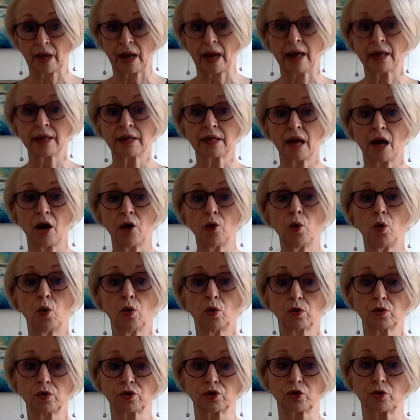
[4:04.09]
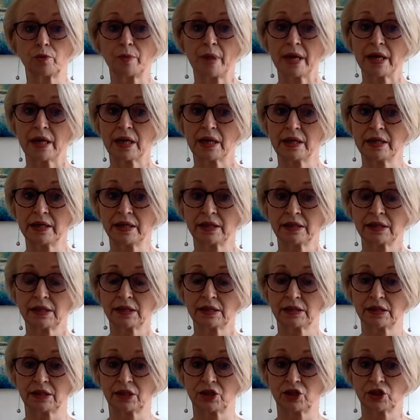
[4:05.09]
I now also make clear
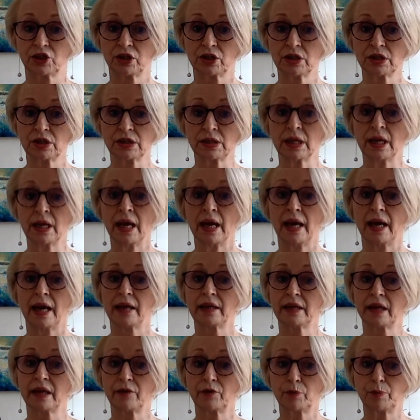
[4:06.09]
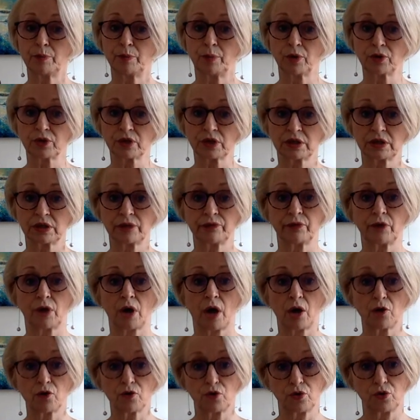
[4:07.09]
decisions and have a positive
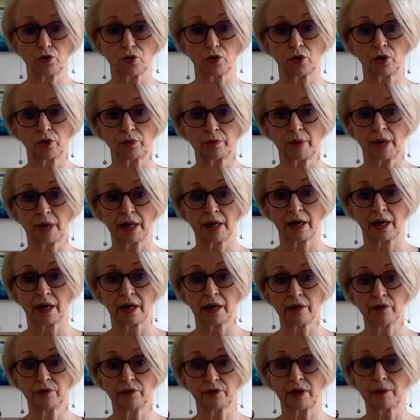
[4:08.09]
outlook on my life.